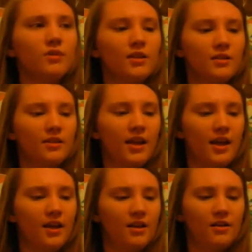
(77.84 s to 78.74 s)

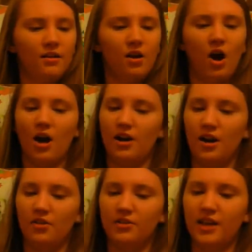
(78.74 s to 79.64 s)
then on
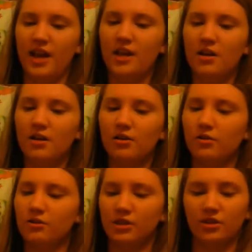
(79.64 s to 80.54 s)
another day,
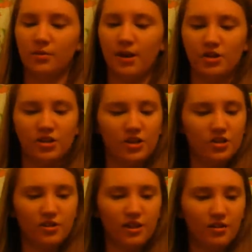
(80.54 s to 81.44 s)
using their
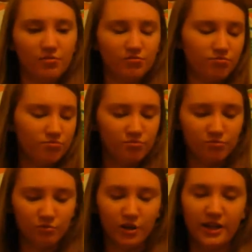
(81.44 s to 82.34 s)
imagination, they can
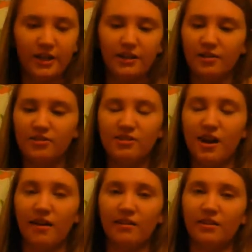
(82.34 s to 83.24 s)
read it
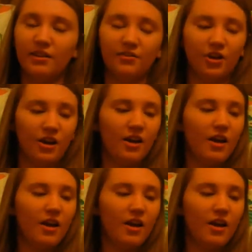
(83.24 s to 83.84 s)
entirely different.